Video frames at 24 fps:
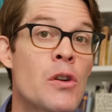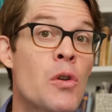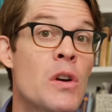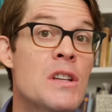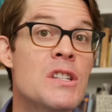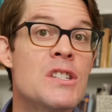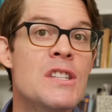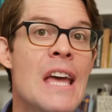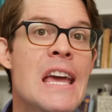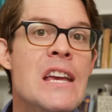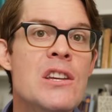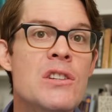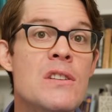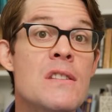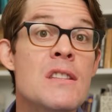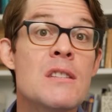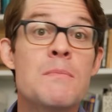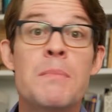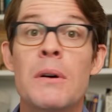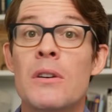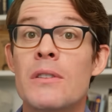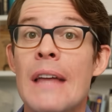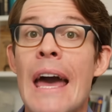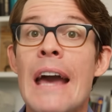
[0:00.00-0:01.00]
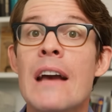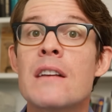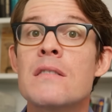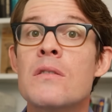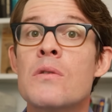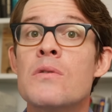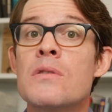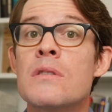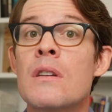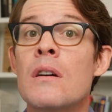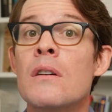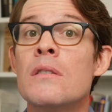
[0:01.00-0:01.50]
and crustaceans build
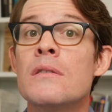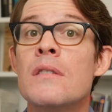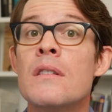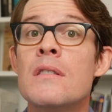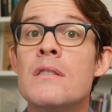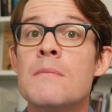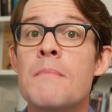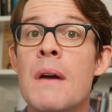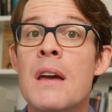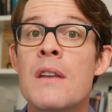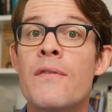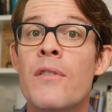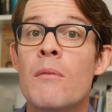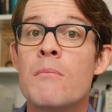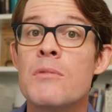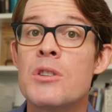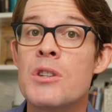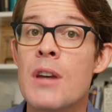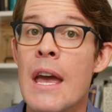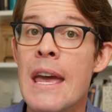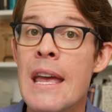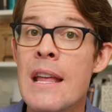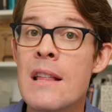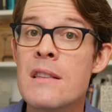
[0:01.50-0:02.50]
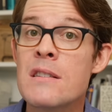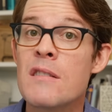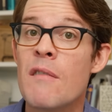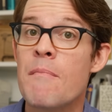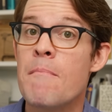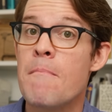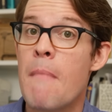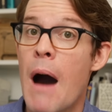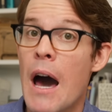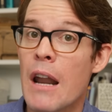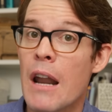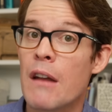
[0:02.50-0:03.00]
exoskeletons made from chains
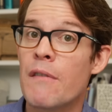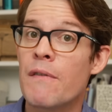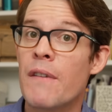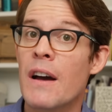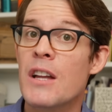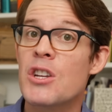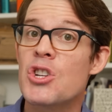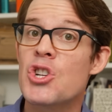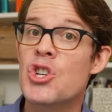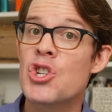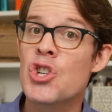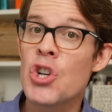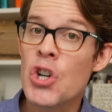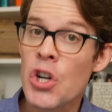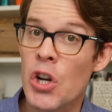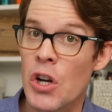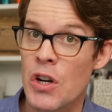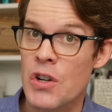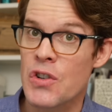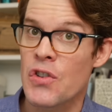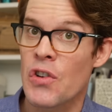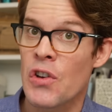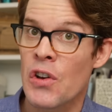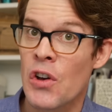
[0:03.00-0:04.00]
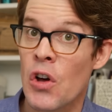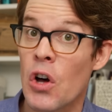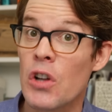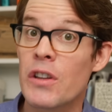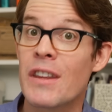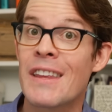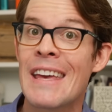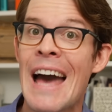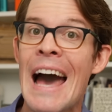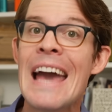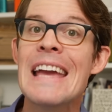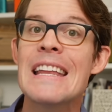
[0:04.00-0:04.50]
of modified sugars,
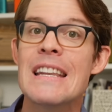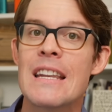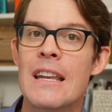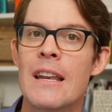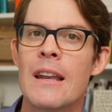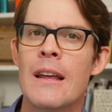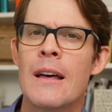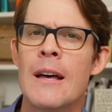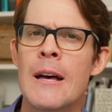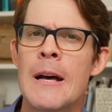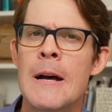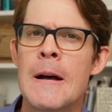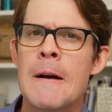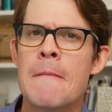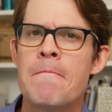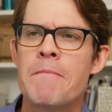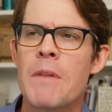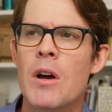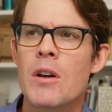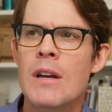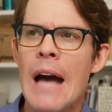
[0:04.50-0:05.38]
called chitin. Now,